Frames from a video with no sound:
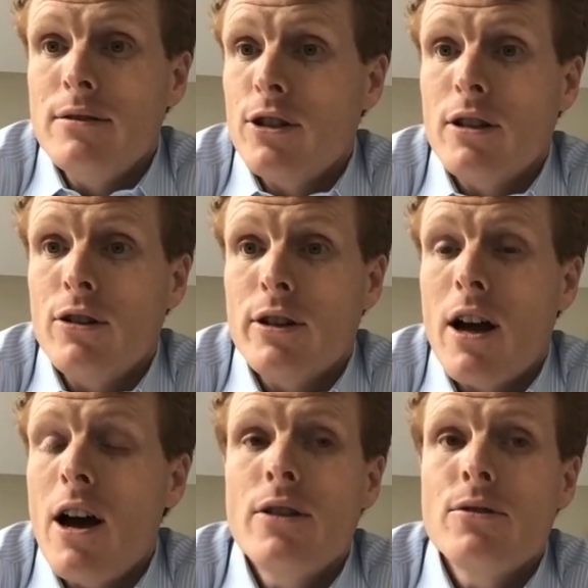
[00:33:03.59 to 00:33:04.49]
You're going to look at
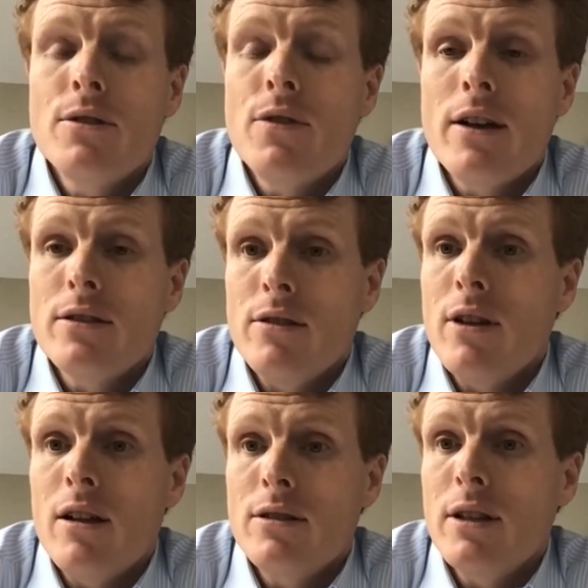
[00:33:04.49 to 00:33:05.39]
hundreds of thousands of
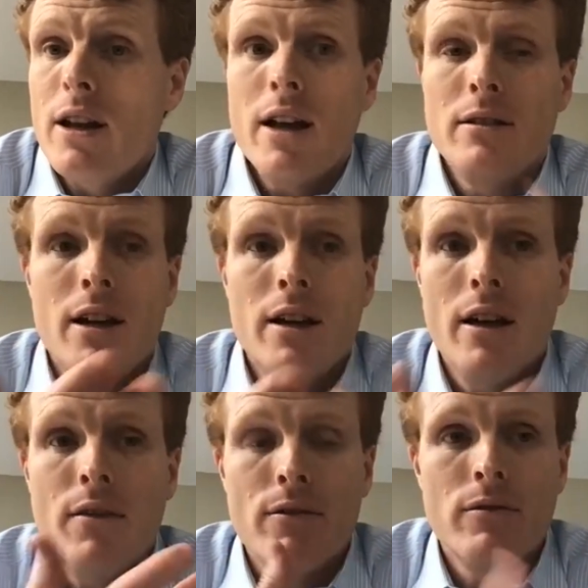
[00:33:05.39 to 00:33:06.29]
dollars of debt. I
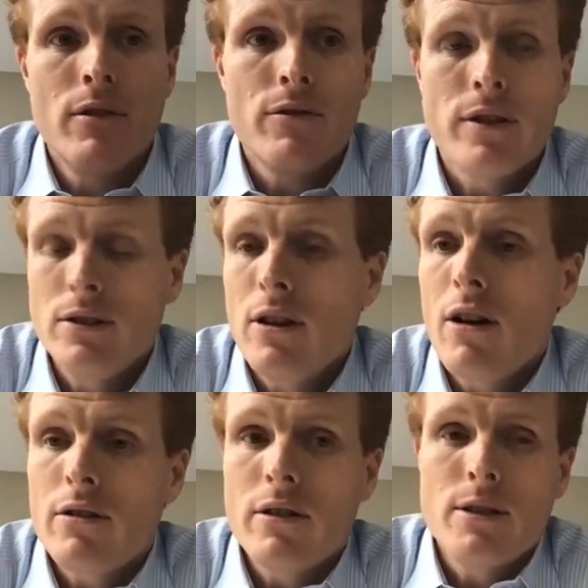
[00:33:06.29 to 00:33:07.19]
have a friend's
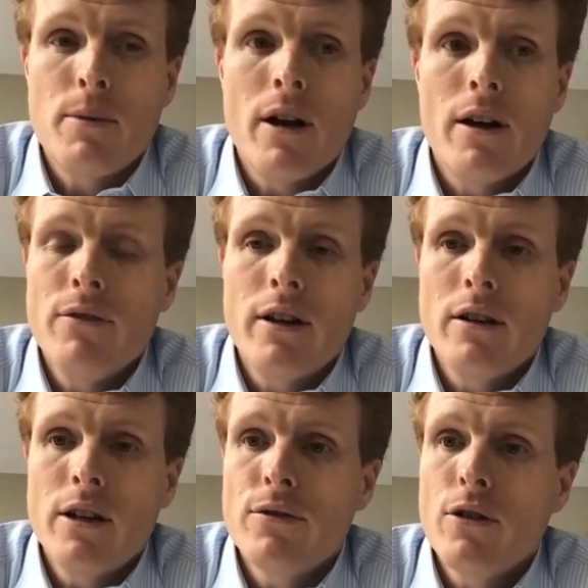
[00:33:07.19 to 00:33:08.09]
daughter that's been on a
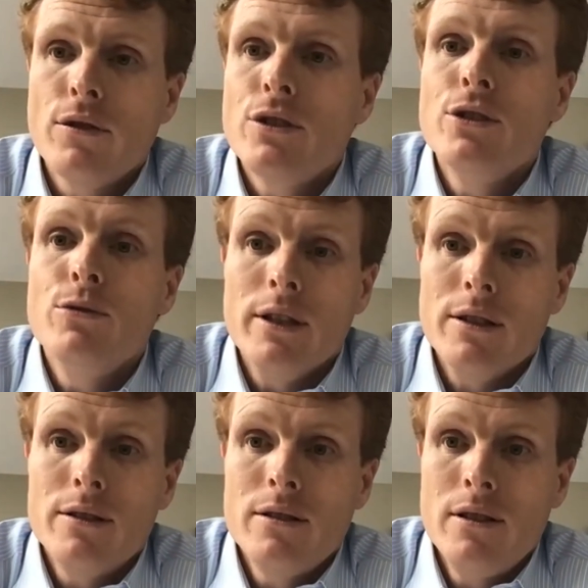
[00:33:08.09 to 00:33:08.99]
ventilator for over 2
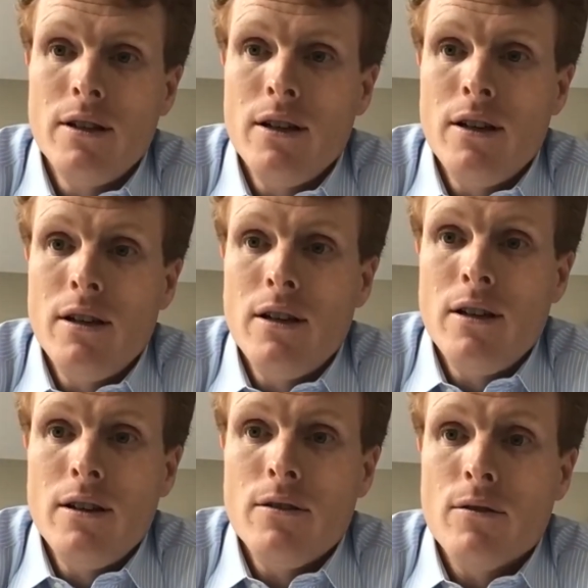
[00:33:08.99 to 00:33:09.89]
weeks,
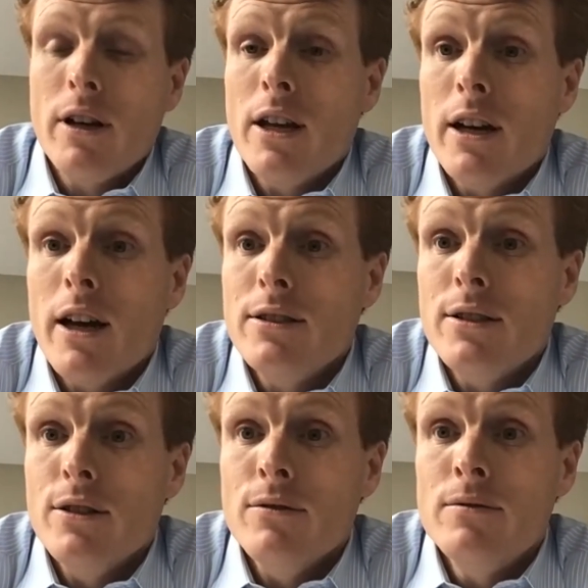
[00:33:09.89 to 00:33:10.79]
right, in an
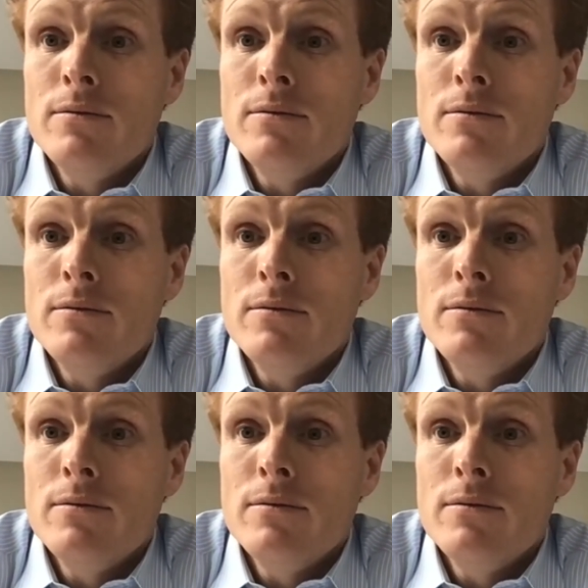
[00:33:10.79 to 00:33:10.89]
ICU.